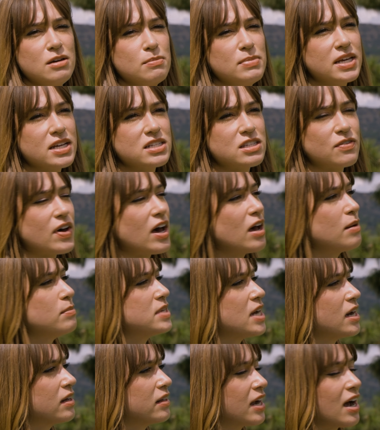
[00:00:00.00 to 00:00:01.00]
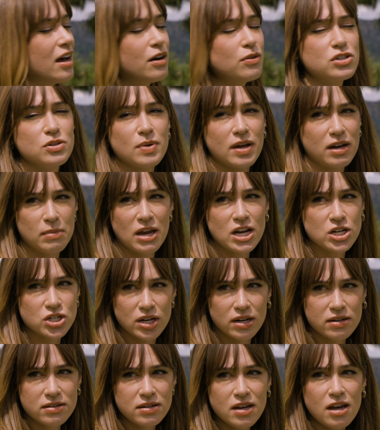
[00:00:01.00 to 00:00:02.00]
Because if I don't do
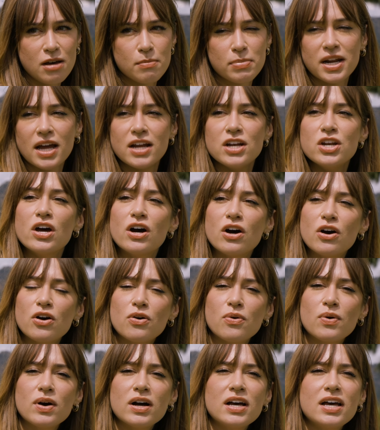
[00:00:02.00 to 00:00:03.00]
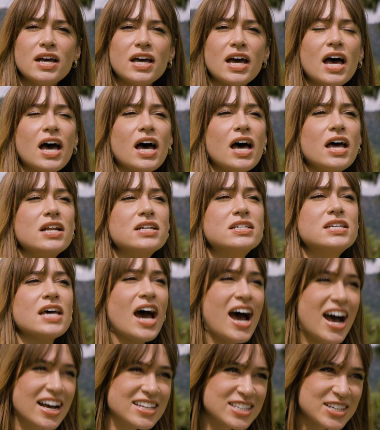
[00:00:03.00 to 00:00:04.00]
animation, but I know to
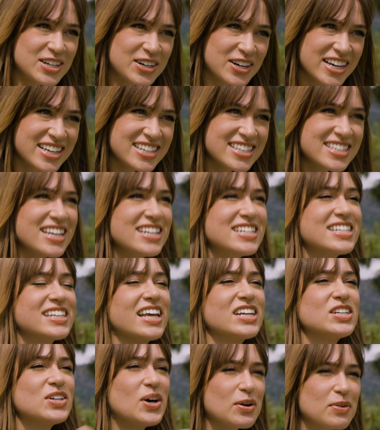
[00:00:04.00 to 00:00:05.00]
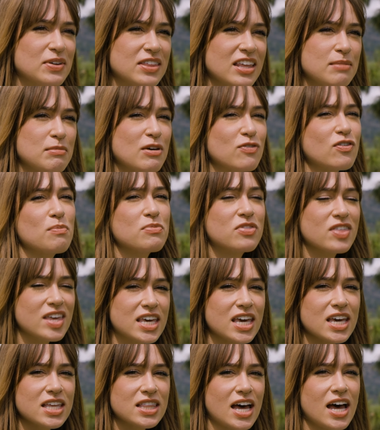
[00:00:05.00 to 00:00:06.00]
ask Chris and to like talk with him if I'm
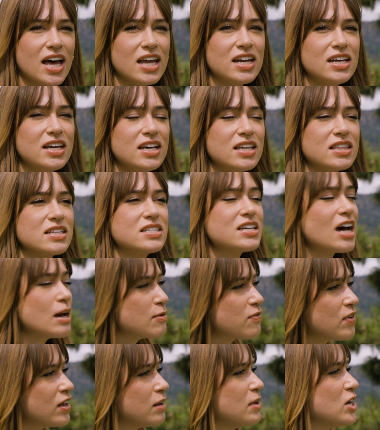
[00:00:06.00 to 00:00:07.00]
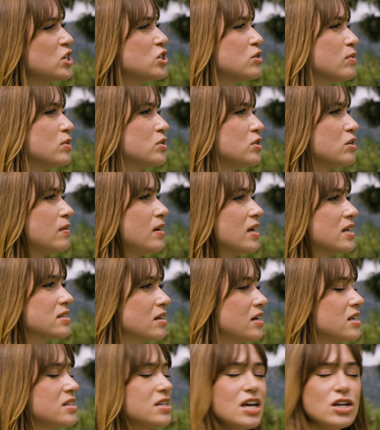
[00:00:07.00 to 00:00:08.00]
thinking that the type of animation we're doing is
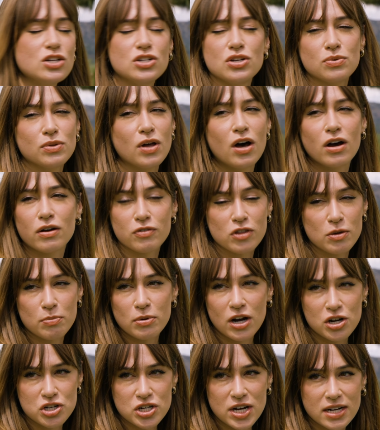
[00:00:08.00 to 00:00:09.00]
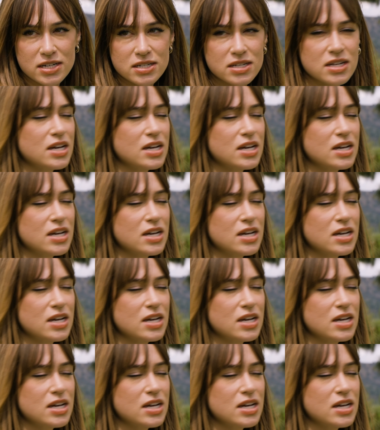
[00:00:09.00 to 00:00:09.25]
going to take too long for the project.